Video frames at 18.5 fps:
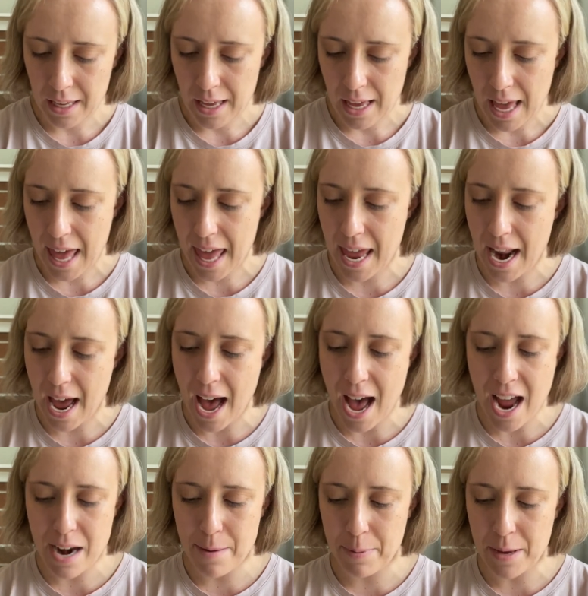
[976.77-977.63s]
And
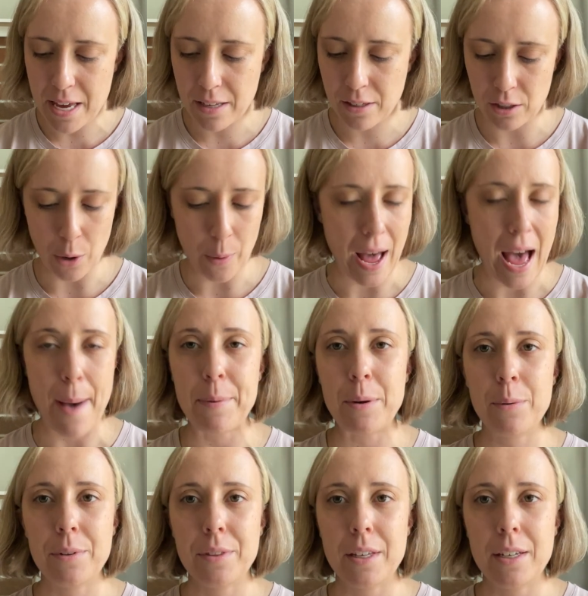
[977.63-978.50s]
I'd be so
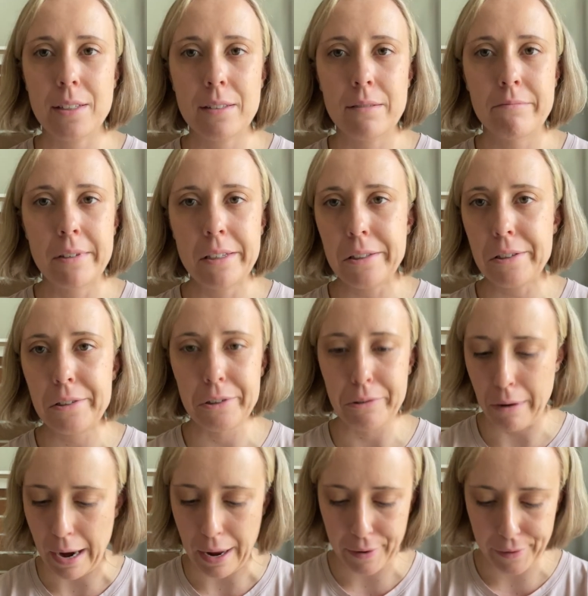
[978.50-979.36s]
happy with this. This looks
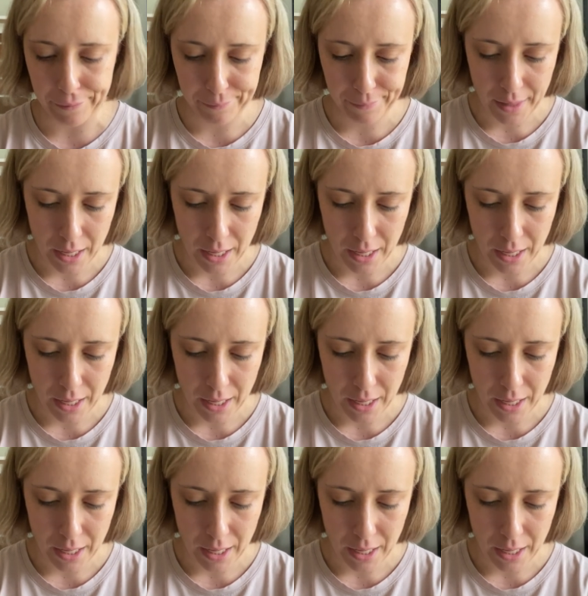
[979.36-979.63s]
great.